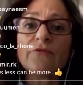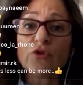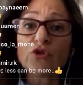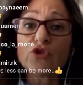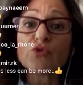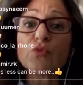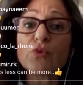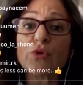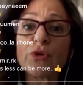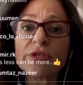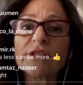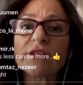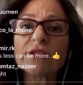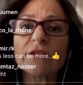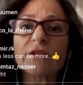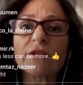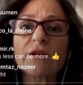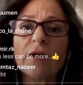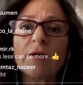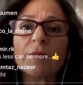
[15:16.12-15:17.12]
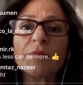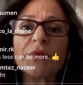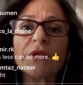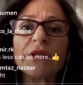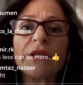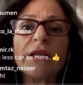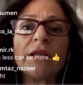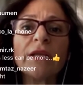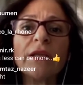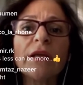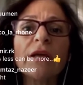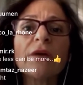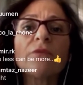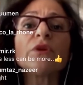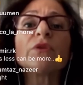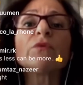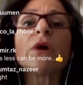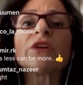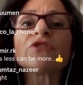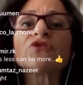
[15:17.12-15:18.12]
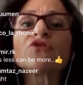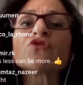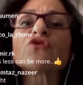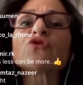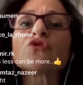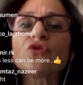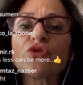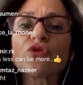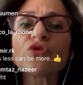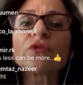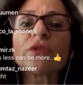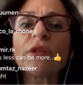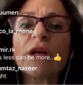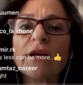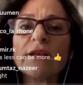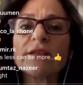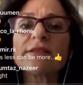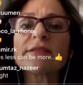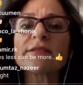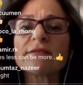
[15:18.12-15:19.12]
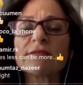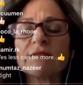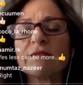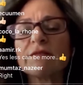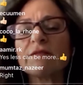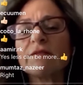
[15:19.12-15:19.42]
first vertical company. We wanted to utilize,